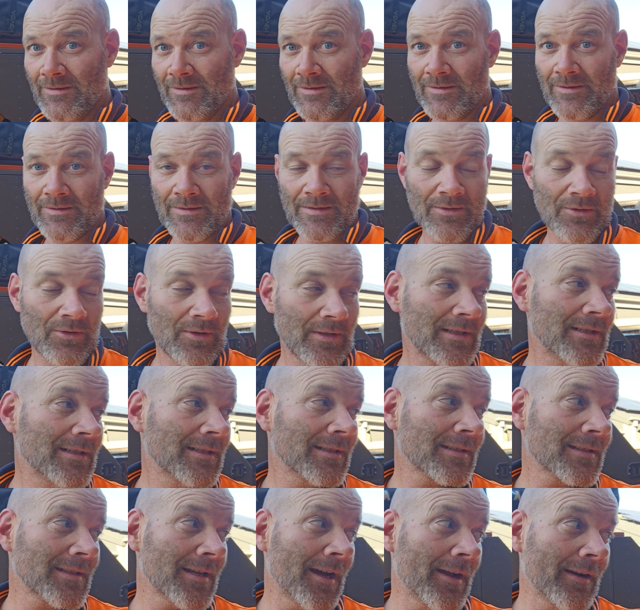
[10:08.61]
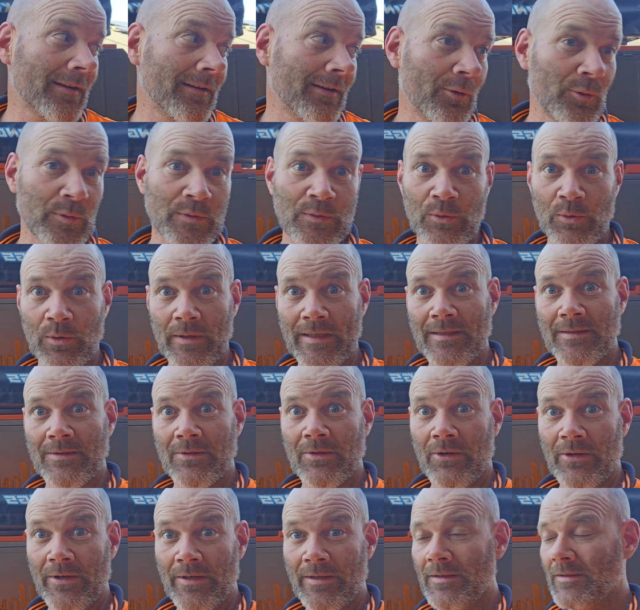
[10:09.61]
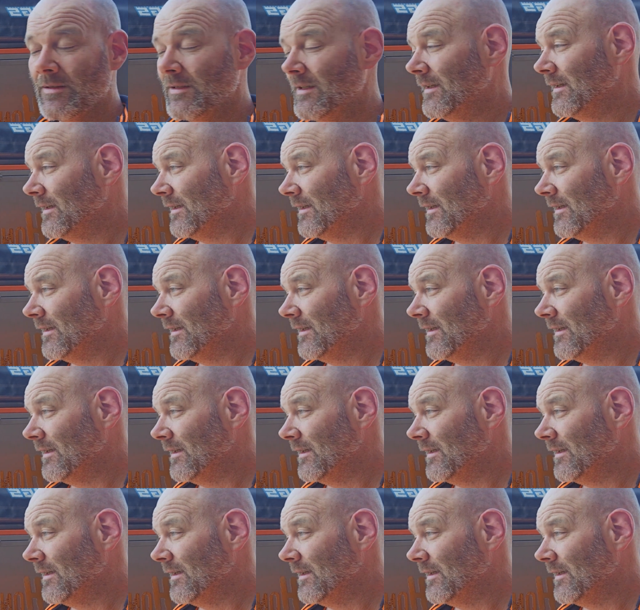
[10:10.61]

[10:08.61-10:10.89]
because I just started, I was all excited